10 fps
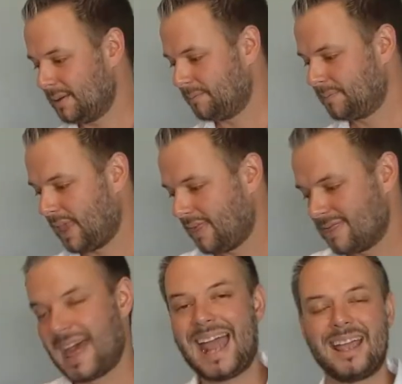
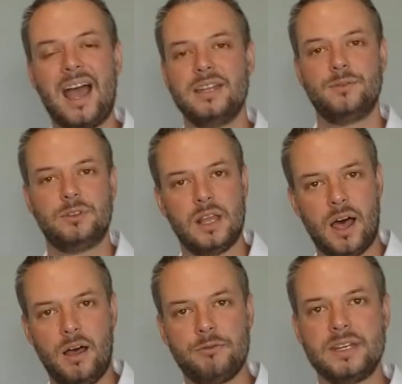that kind of
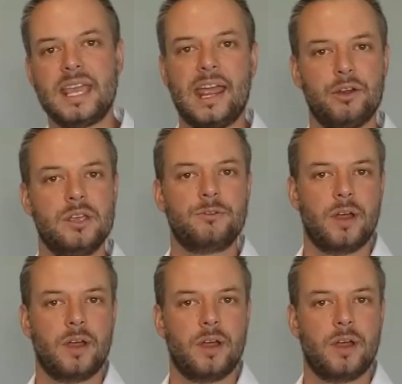love and caring